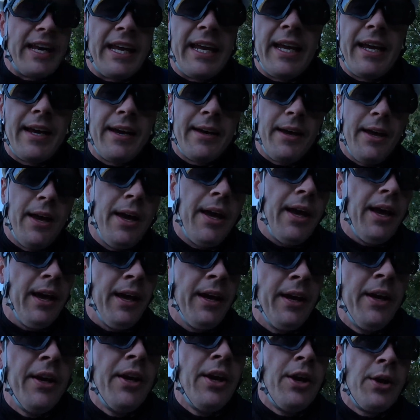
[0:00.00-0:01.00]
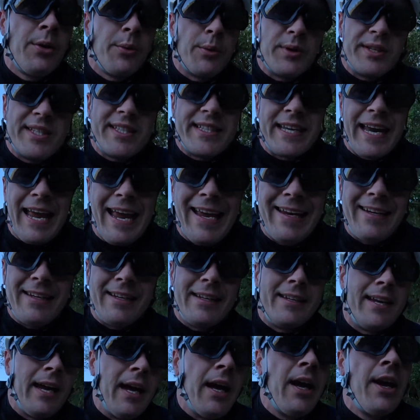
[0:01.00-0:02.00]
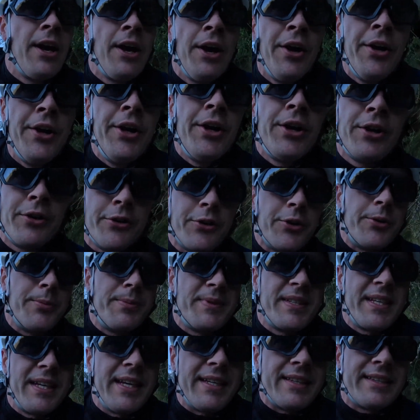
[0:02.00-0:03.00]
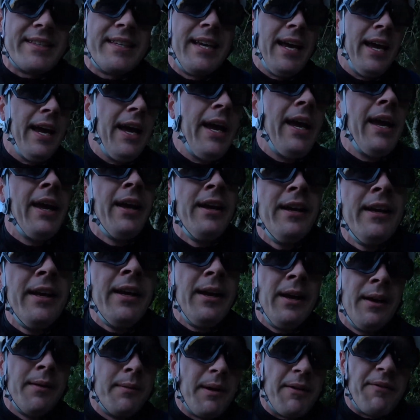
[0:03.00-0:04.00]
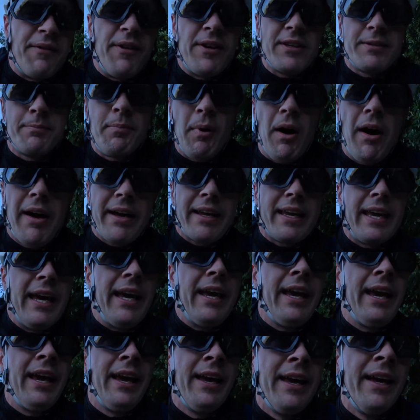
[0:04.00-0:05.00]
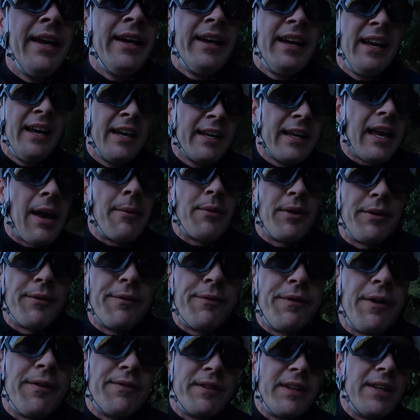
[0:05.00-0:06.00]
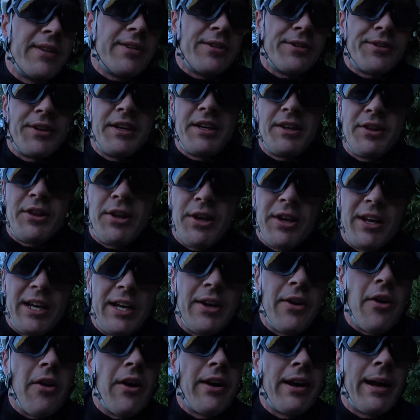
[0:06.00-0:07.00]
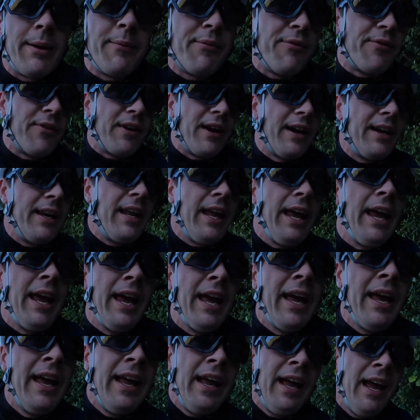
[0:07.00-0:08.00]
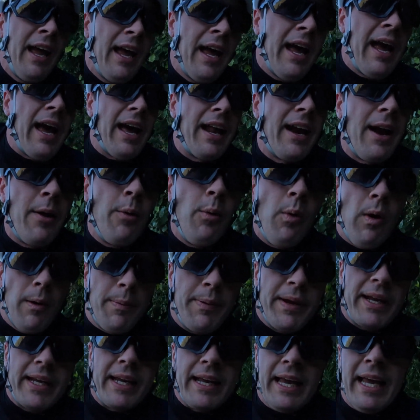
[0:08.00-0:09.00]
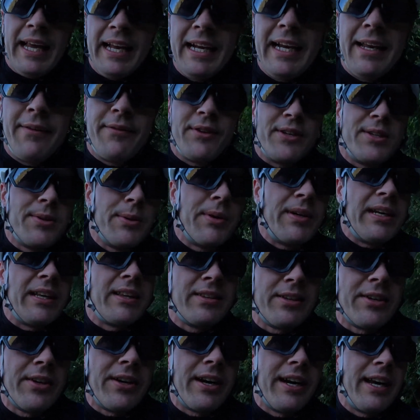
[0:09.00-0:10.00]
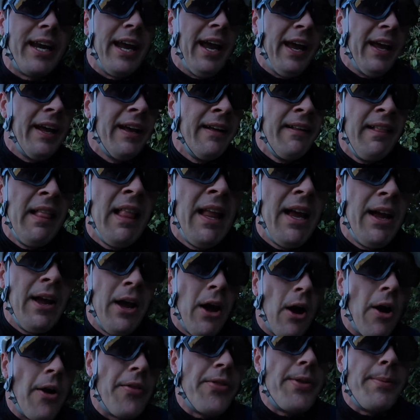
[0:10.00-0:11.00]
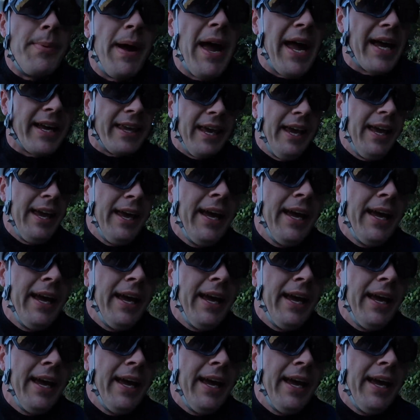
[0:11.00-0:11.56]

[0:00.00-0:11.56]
here were standard group sets. My first bike came with a 5339 up front and a whopping 1123 on the back.